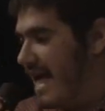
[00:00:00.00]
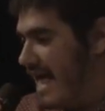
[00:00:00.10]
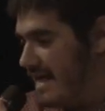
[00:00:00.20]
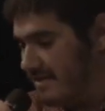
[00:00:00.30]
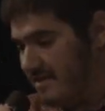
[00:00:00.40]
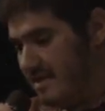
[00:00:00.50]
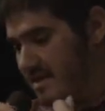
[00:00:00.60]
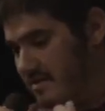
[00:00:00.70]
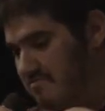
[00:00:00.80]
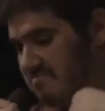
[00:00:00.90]
and
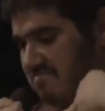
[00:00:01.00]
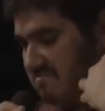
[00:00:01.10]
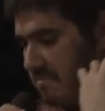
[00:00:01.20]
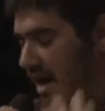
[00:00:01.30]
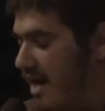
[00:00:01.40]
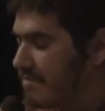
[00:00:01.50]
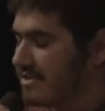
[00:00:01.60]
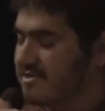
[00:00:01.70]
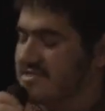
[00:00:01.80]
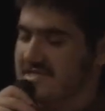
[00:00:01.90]
the
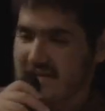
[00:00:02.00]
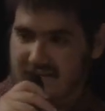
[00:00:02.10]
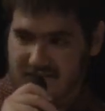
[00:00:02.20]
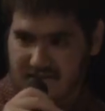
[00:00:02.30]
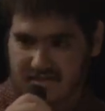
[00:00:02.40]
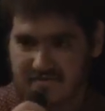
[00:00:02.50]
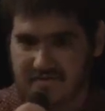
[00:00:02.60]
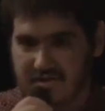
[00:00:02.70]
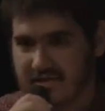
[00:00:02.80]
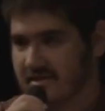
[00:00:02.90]
popularization, at the
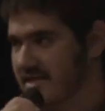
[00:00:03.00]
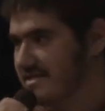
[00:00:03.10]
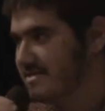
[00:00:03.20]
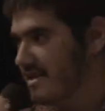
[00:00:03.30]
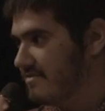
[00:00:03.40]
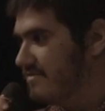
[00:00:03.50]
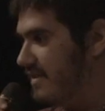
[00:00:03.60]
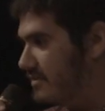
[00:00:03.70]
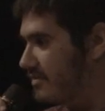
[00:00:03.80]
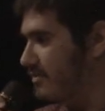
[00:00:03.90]
very least, of
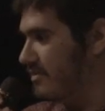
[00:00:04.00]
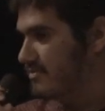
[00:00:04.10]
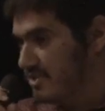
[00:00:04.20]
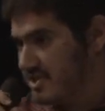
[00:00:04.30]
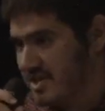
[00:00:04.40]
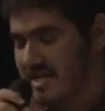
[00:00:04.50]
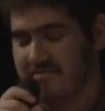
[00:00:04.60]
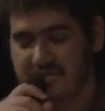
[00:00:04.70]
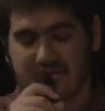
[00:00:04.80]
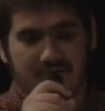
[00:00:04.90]
Velcro, the
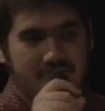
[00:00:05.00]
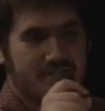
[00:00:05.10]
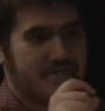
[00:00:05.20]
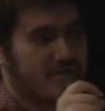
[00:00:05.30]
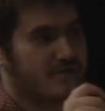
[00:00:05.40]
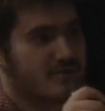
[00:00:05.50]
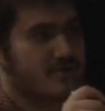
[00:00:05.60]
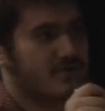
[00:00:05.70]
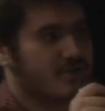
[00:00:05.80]
savior of the children's